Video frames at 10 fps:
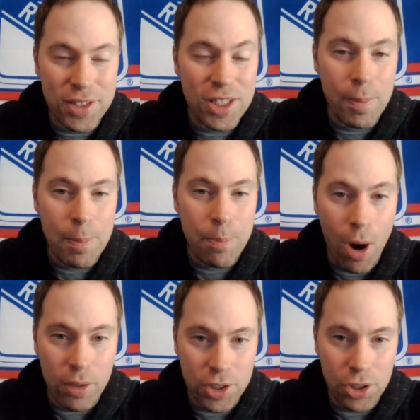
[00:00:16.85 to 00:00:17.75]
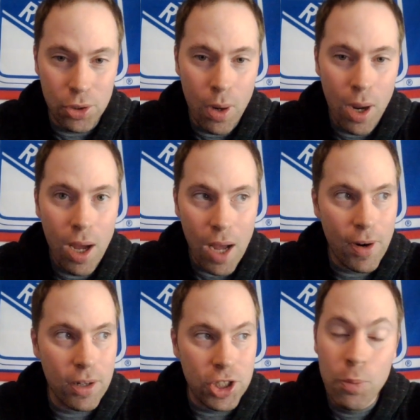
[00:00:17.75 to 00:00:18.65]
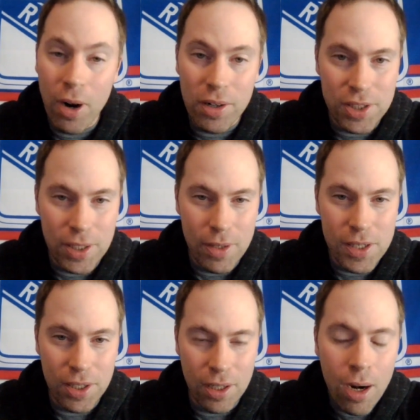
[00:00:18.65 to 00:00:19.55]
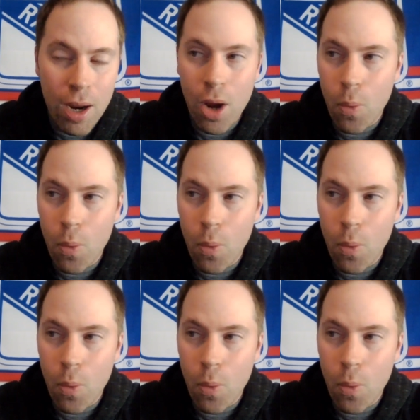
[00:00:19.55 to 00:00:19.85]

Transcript: It's going to be part two of our two-part series here,